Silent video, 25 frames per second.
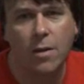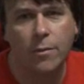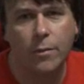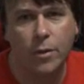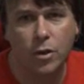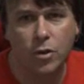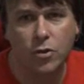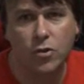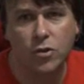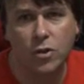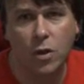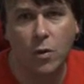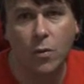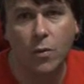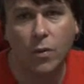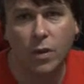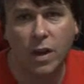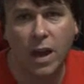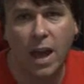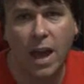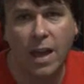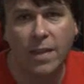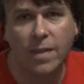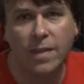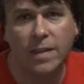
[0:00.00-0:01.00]
But you don't want
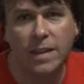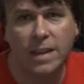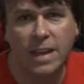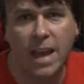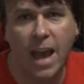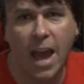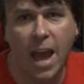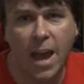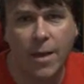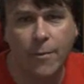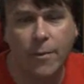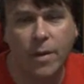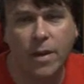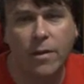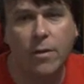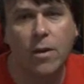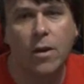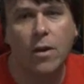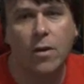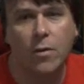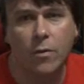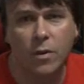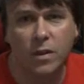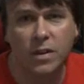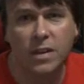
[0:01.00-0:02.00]
to end the game
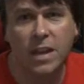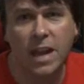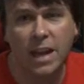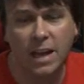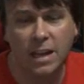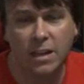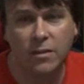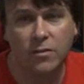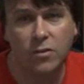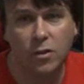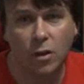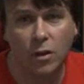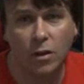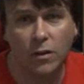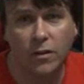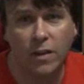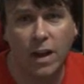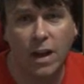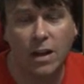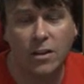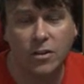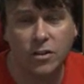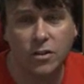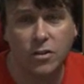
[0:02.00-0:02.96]
with negative dollar value.